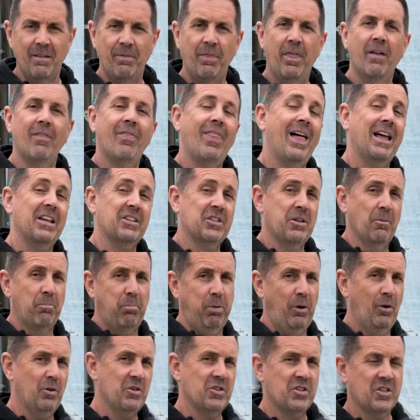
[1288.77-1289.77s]
That's a
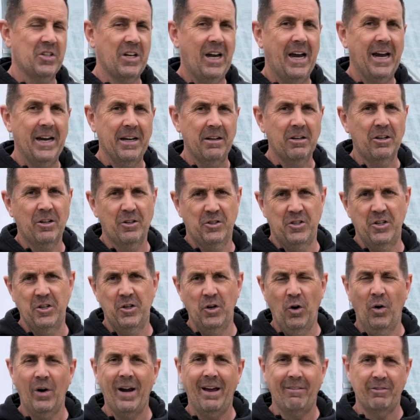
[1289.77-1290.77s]
plus side, because you
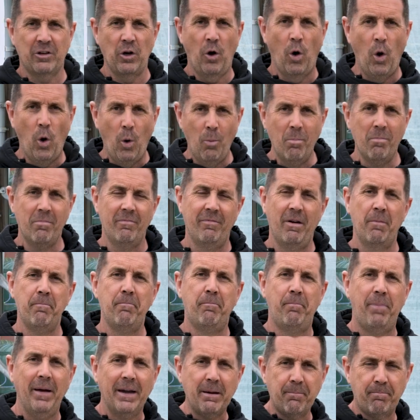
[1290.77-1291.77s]
don't have to hump the
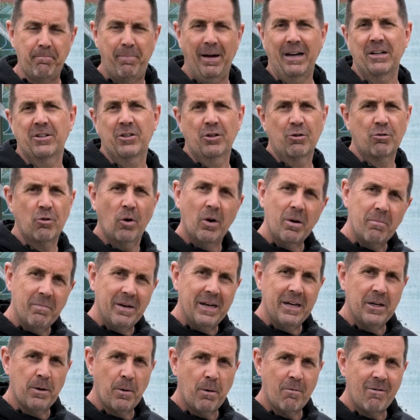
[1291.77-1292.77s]
big bags of growing
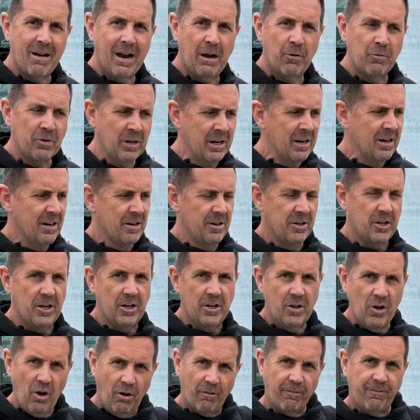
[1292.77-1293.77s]
medium around,
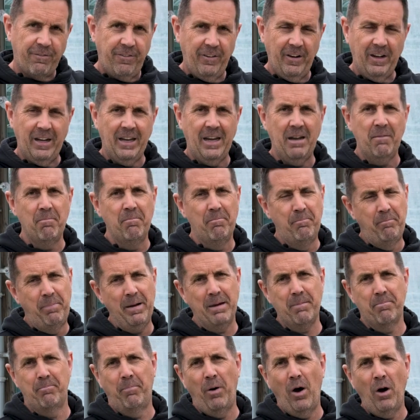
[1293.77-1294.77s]
you're not filling
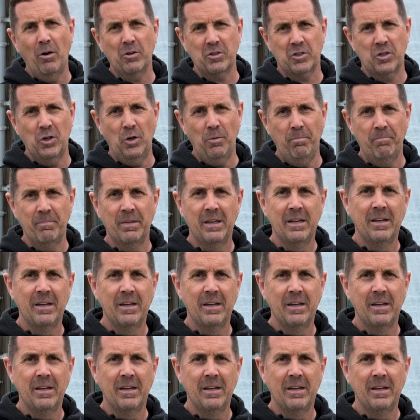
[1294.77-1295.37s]
big pots up.